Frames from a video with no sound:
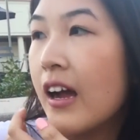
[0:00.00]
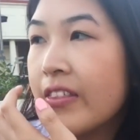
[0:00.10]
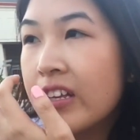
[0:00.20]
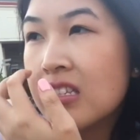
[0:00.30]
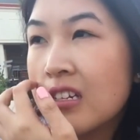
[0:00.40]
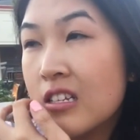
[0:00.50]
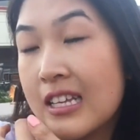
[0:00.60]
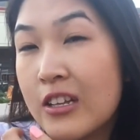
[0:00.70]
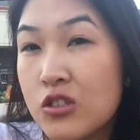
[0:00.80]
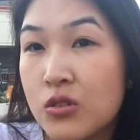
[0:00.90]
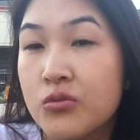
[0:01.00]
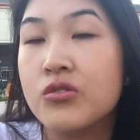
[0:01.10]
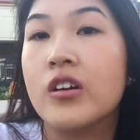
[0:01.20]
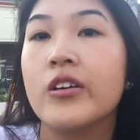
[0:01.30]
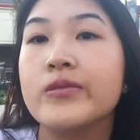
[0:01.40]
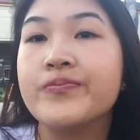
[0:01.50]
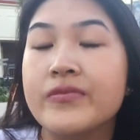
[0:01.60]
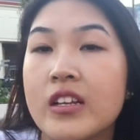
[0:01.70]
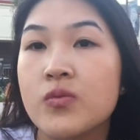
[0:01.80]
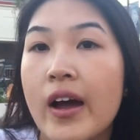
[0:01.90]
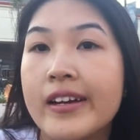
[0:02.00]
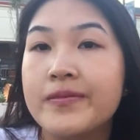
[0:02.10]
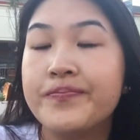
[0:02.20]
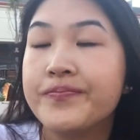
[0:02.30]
I think it's going to set soon, so that's why.